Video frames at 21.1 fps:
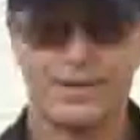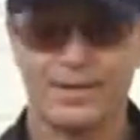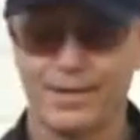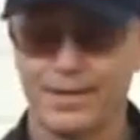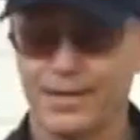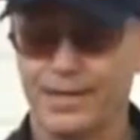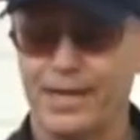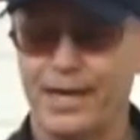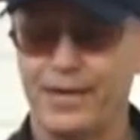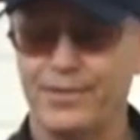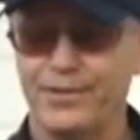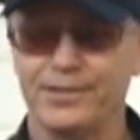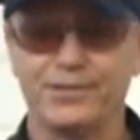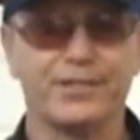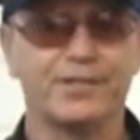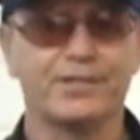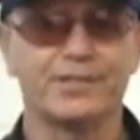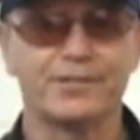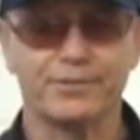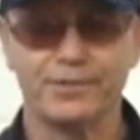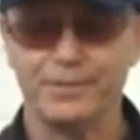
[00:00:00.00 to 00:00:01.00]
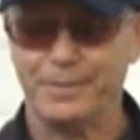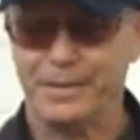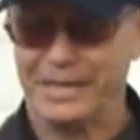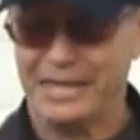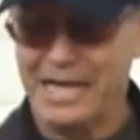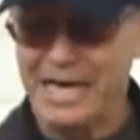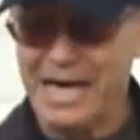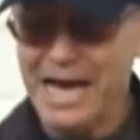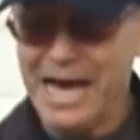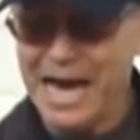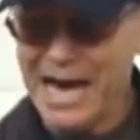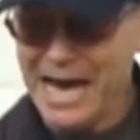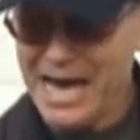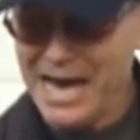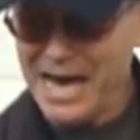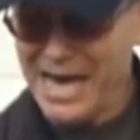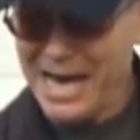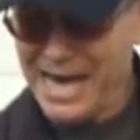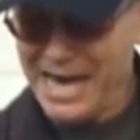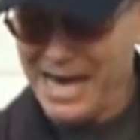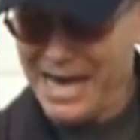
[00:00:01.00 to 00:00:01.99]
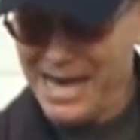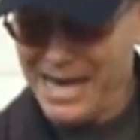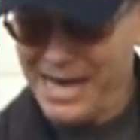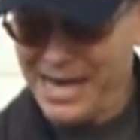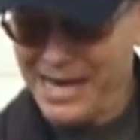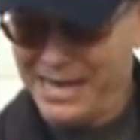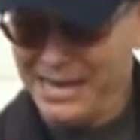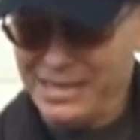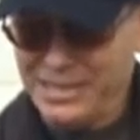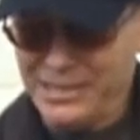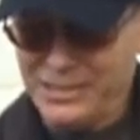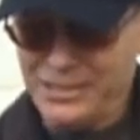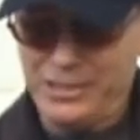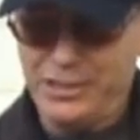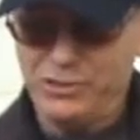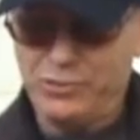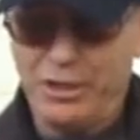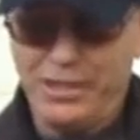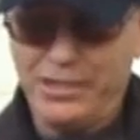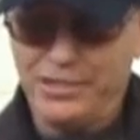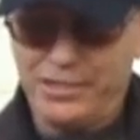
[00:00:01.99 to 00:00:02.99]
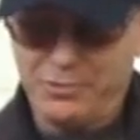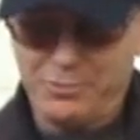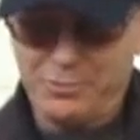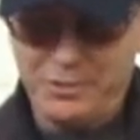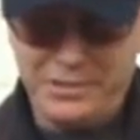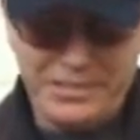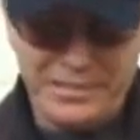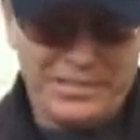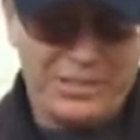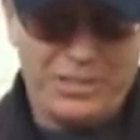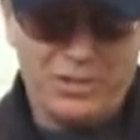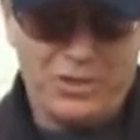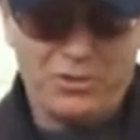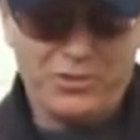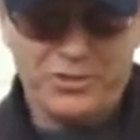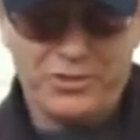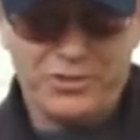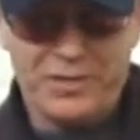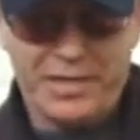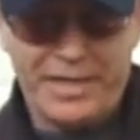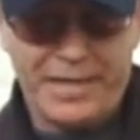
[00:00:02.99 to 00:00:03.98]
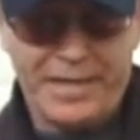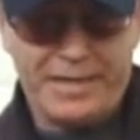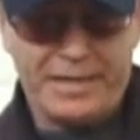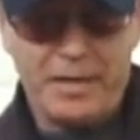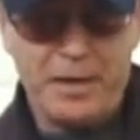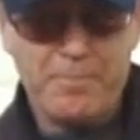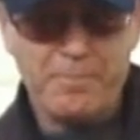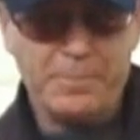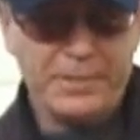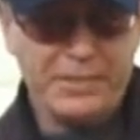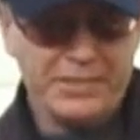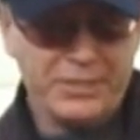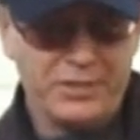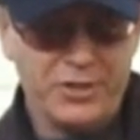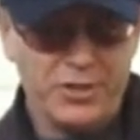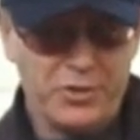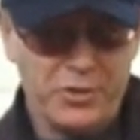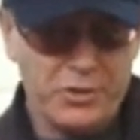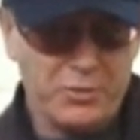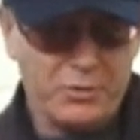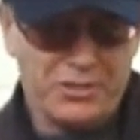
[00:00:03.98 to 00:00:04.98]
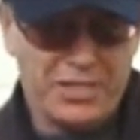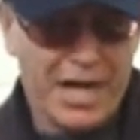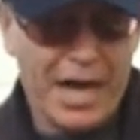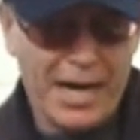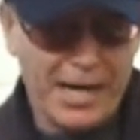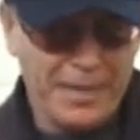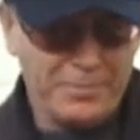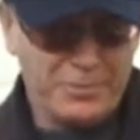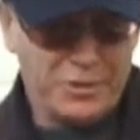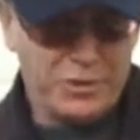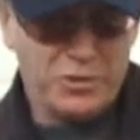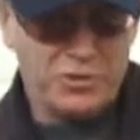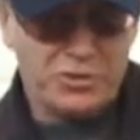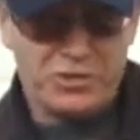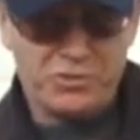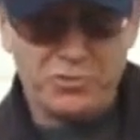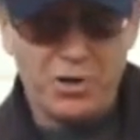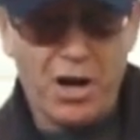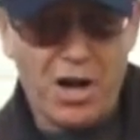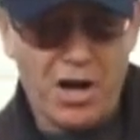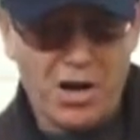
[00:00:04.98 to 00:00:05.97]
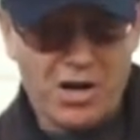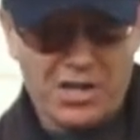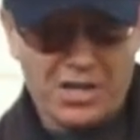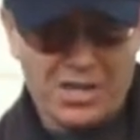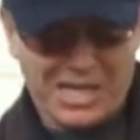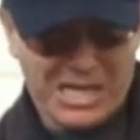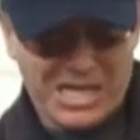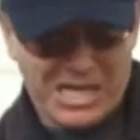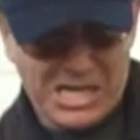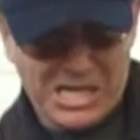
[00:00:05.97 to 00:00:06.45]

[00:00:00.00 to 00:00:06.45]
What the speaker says: Kathy starts screaming, "Ah!" She tries to resist closing her hand, but it's no use. I'm too strong.